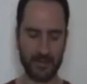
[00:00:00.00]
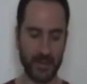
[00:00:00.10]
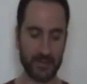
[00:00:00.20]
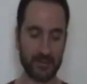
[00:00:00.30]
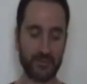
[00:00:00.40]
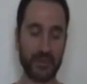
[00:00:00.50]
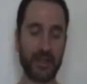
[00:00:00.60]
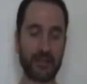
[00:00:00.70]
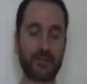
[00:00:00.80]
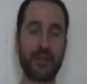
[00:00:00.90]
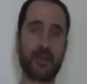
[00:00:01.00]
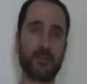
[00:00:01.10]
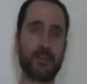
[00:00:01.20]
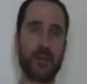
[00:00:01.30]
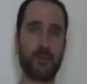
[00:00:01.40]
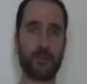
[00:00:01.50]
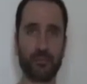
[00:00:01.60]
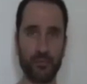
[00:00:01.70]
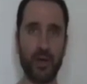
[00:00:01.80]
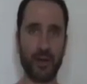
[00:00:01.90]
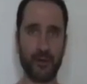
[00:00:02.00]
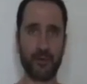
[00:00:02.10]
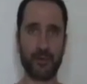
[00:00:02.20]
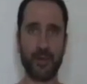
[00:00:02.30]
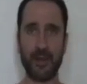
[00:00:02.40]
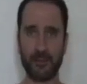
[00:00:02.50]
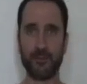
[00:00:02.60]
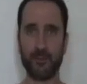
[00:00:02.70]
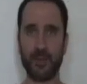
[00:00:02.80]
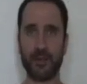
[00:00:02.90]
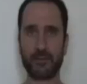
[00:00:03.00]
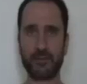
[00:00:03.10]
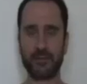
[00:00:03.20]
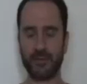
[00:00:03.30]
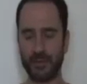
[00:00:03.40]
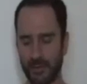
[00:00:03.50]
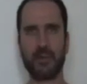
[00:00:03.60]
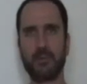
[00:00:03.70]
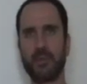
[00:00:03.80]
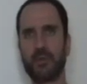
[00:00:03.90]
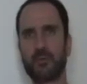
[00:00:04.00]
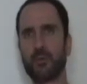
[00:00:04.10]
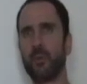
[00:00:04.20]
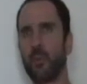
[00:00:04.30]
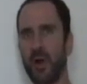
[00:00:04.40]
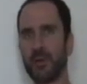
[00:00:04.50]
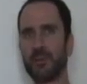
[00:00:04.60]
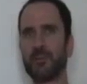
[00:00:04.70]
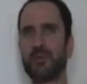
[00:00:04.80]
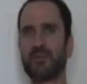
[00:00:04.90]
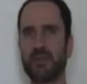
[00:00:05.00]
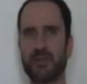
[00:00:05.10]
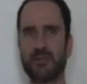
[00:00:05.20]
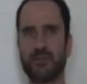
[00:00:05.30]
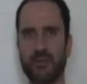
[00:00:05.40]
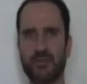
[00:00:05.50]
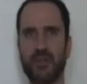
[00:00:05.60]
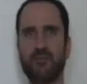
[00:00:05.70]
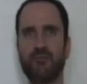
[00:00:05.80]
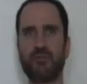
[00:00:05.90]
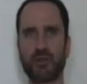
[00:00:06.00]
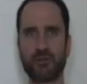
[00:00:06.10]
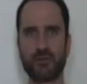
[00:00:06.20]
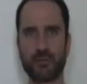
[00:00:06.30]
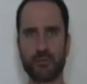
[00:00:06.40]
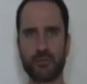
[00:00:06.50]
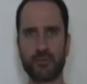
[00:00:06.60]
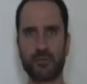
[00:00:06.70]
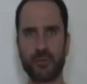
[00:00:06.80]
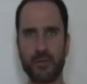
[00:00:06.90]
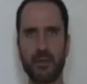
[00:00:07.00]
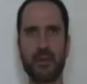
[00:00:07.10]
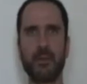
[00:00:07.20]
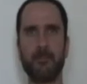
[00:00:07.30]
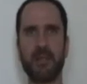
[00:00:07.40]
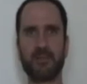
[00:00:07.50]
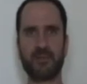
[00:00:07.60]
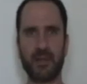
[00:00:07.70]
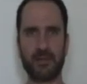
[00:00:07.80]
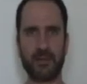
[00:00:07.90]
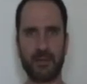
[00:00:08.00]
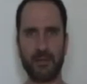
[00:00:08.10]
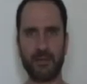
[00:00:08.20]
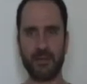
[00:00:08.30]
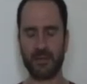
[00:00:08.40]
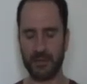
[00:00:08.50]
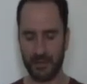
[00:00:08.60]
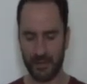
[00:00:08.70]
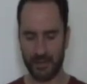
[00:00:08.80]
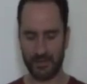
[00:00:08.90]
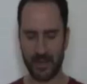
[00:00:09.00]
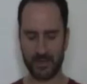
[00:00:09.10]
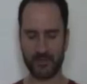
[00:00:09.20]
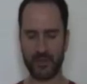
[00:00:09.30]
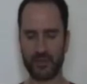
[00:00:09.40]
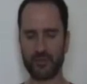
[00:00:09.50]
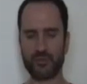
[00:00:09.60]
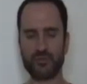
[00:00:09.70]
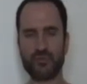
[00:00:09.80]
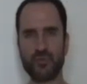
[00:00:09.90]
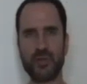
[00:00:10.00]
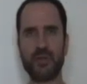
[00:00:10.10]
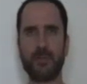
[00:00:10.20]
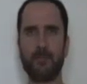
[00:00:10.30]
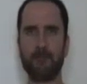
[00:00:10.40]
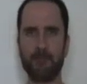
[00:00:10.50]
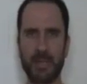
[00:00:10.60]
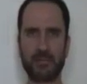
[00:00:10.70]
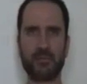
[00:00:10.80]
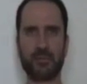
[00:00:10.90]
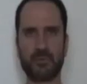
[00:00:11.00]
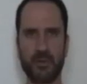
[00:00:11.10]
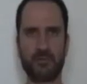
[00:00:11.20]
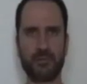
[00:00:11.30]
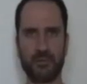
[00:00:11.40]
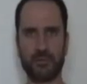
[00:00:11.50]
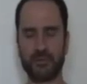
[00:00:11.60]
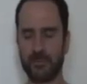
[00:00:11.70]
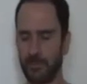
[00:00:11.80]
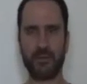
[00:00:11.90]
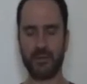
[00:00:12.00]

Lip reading: And that is if you can't take him down prior and do that. Because what Weidman possesses is a wrestler's mentality, and that is extreme mental toughness.